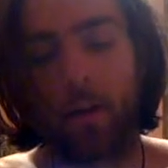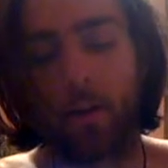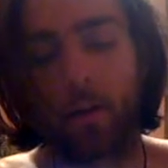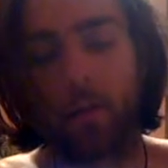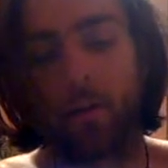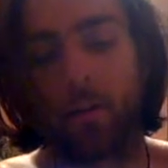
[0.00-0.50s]

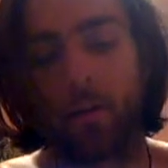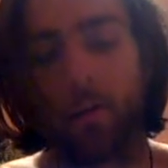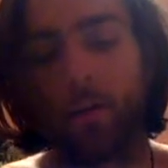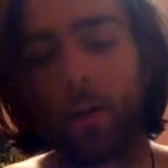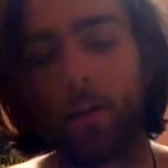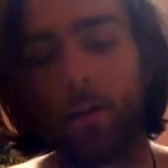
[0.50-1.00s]
it goes to
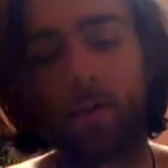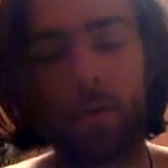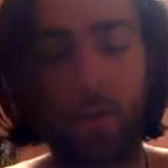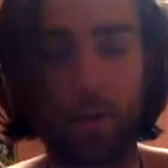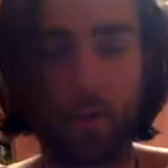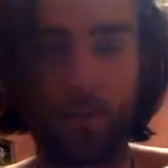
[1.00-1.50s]
2,000
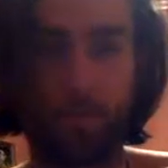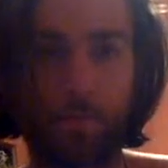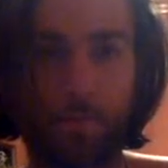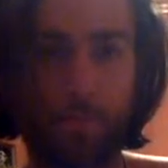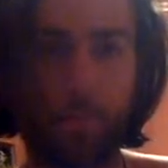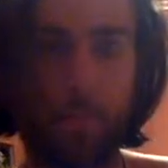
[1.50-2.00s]
volts,
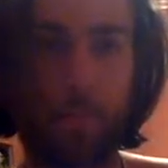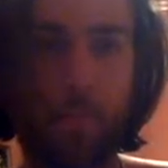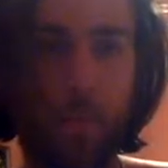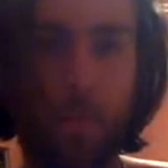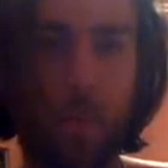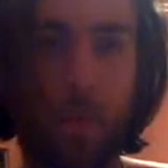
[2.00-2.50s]

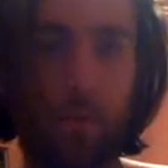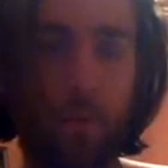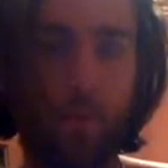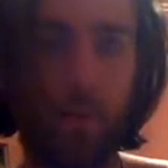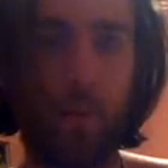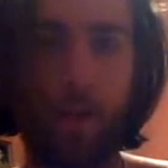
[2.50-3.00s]

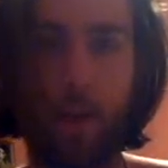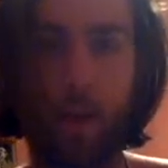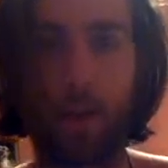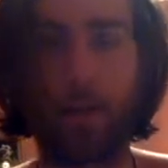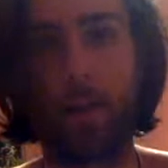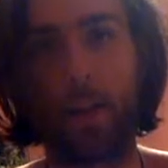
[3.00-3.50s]
input uh,
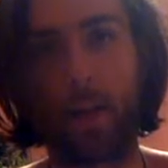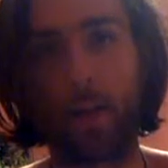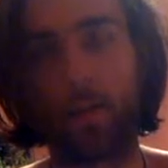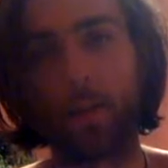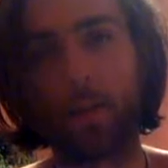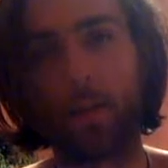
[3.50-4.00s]
18
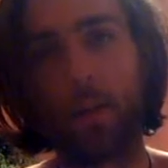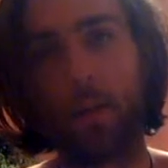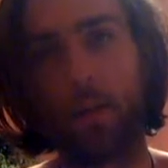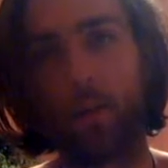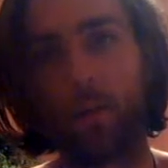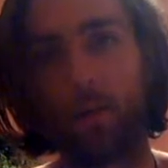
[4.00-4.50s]
amps,
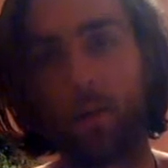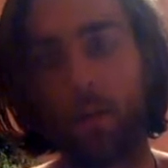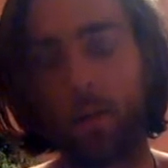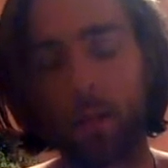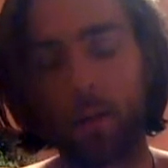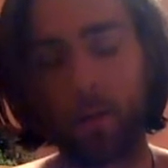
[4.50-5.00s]

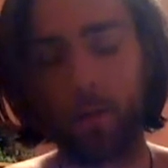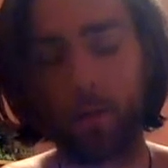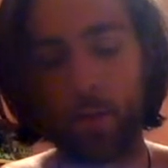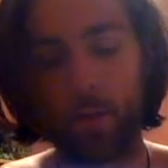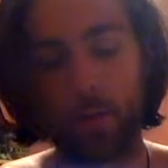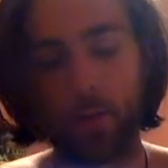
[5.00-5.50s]
120
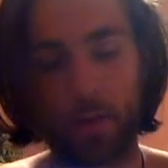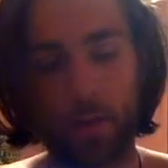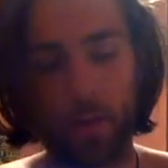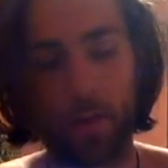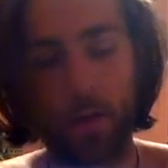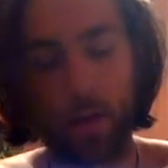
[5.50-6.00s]
volts,
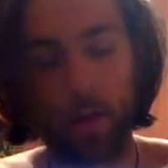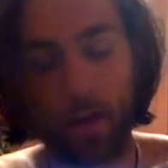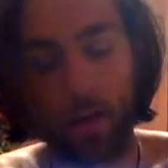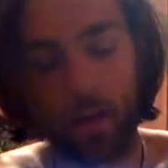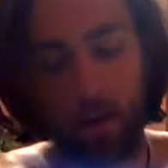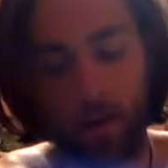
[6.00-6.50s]

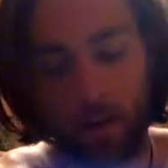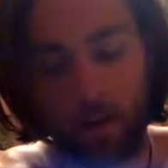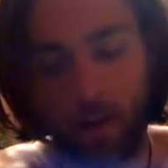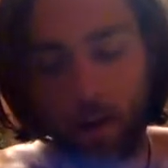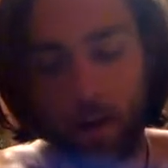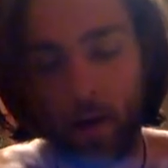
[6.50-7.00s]

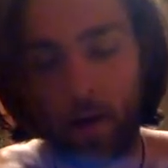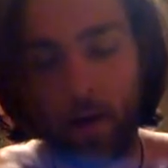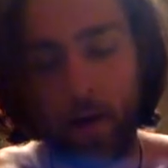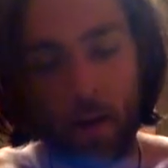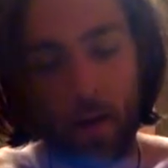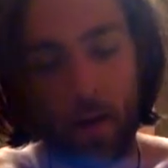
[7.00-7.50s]
and uh,
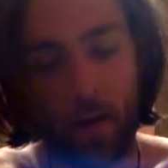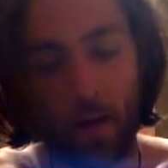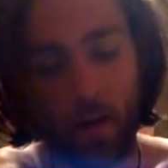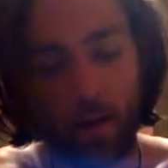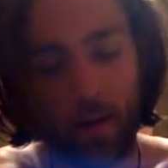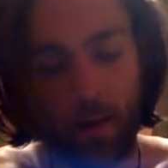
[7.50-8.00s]

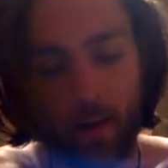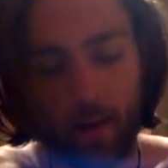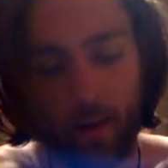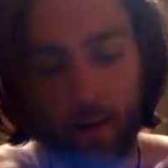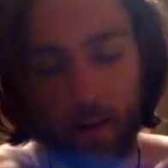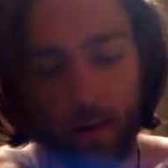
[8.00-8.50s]
I
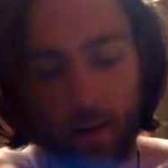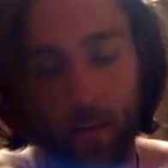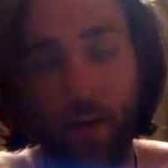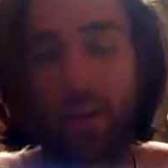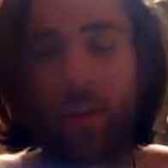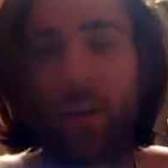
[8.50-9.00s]
can, uh, I'm
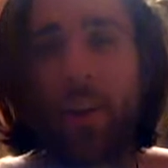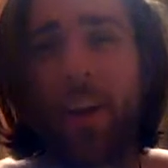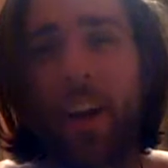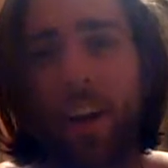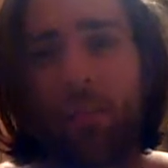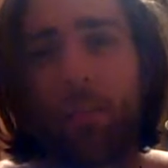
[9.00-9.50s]
going to have to run it
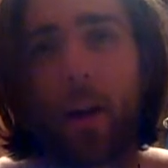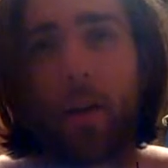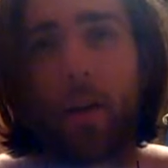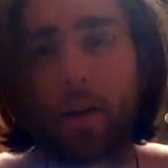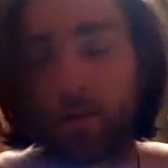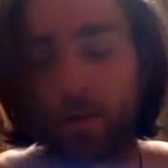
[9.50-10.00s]
half
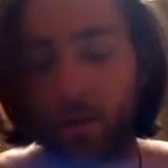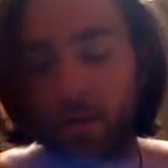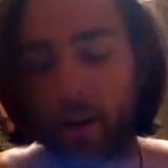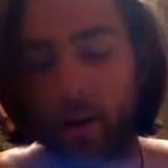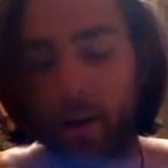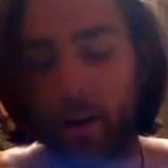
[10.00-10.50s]
power because the
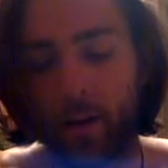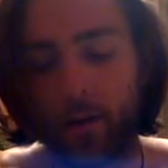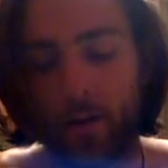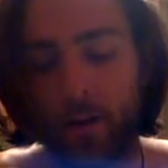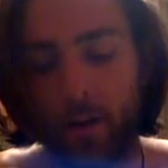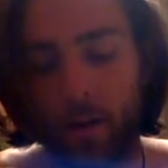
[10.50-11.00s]
rectifier
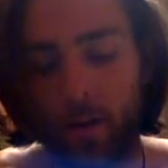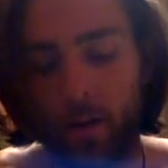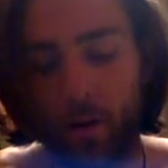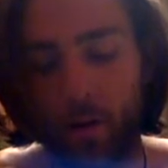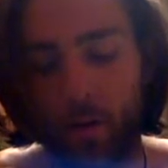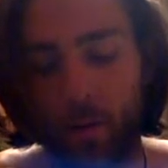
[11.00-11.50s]
have
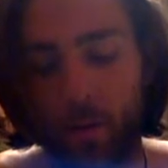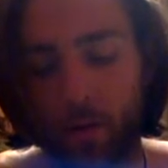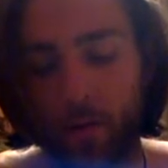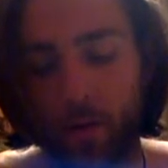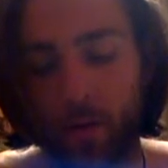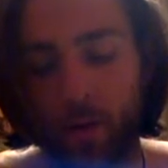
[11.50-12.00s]
only
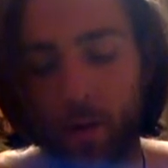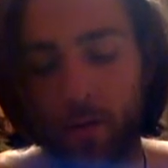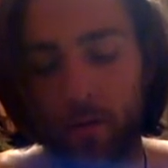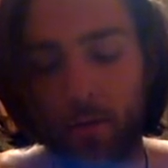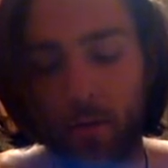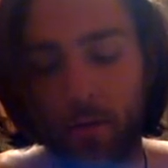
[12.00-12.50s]
works for
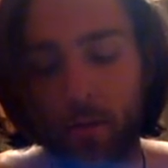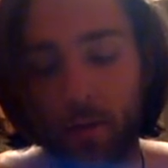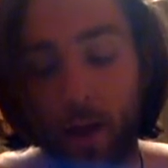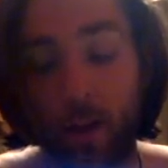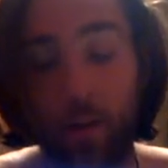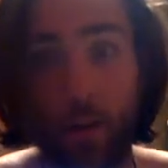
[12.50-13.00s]
1,000 volts
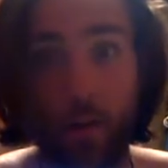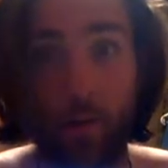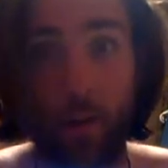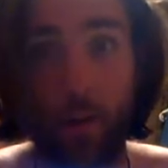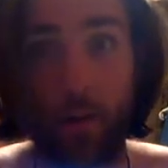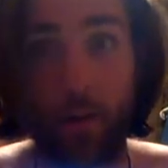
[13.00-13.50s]
at
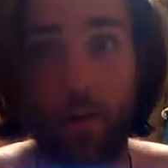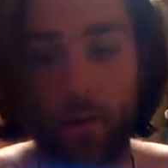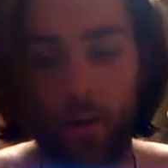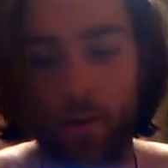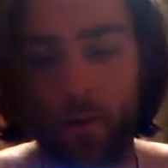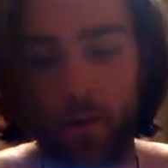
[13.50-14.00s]
35 amps
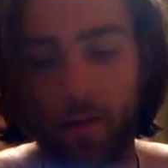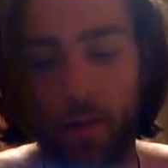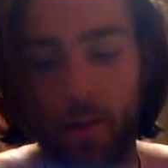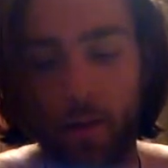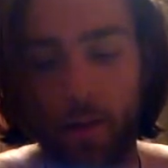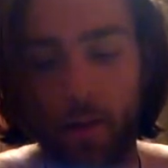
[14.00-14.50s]
though, which is
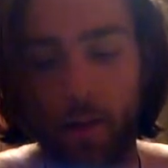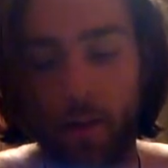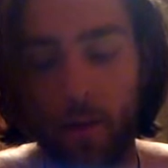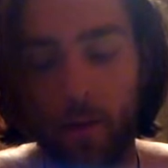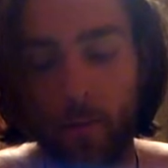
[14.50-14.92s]
a shit ton.